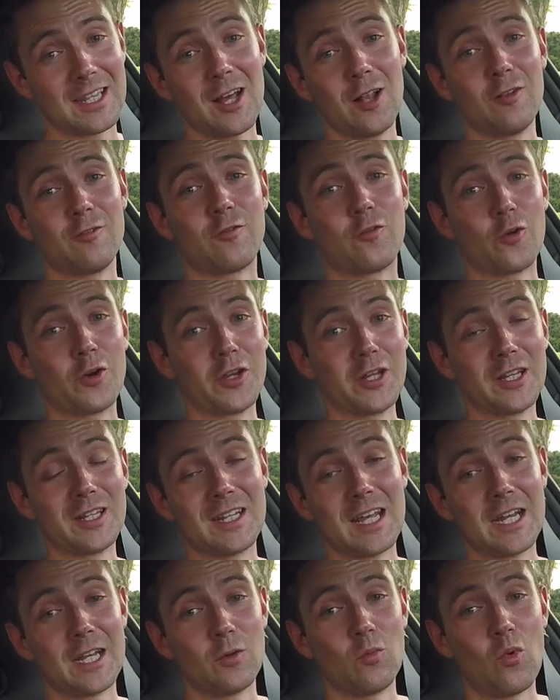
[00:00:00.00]
California
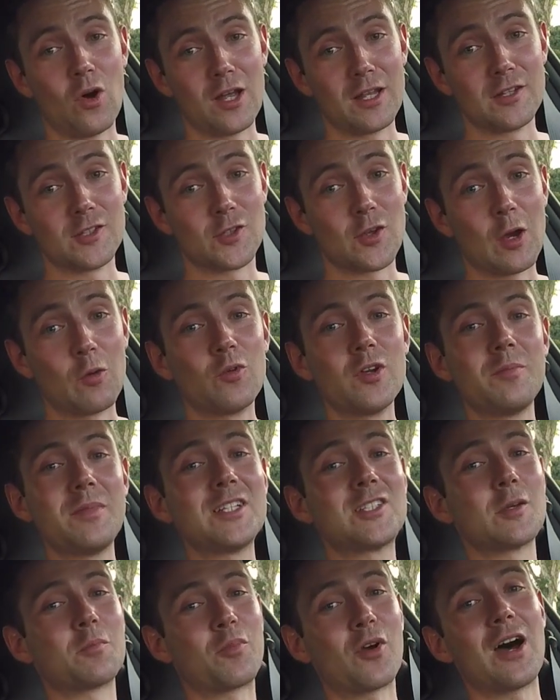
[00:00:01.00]
91. So I wouldn't be
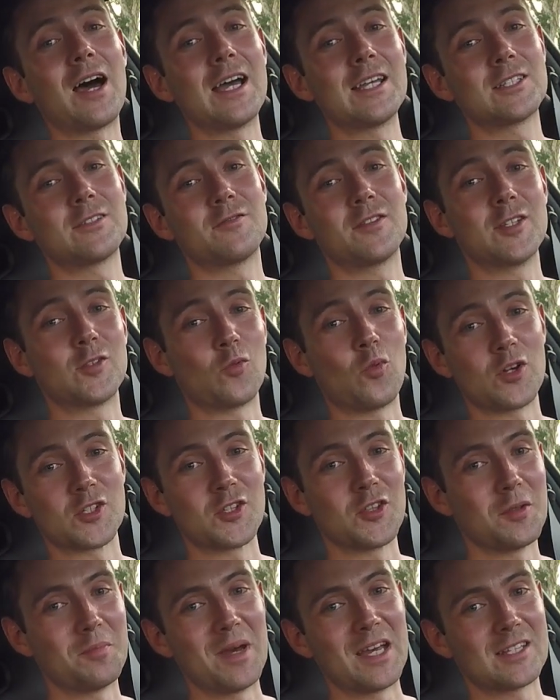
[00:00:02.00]
surprised if this
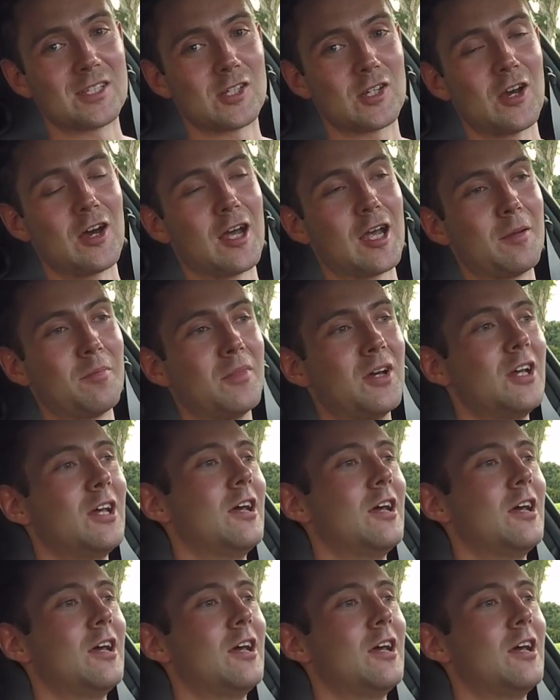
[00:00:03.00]
wasn't the best time.